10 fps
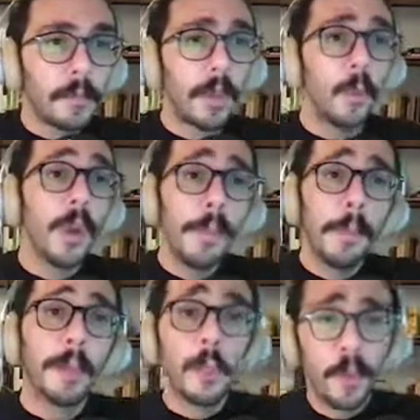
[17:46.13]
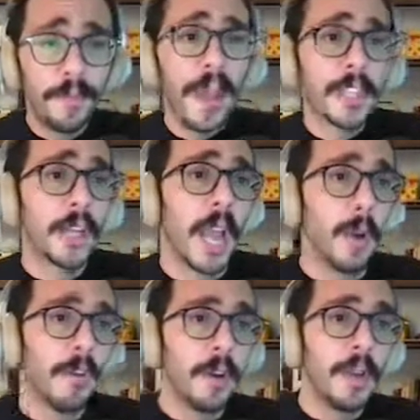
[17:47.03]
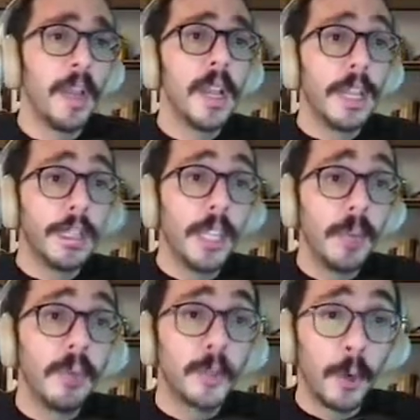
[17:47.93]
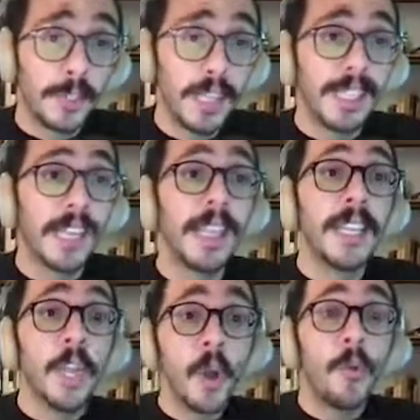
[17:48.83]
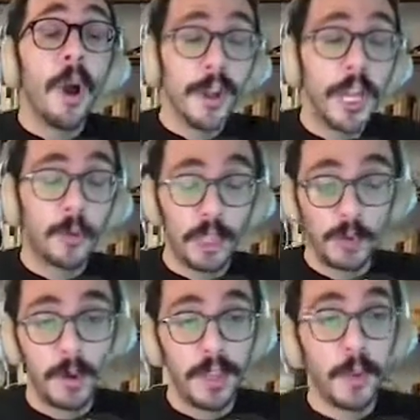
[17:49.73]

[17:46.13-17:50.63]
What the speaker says: When people do fact-check, however, they use sources that they know are not trustworthy.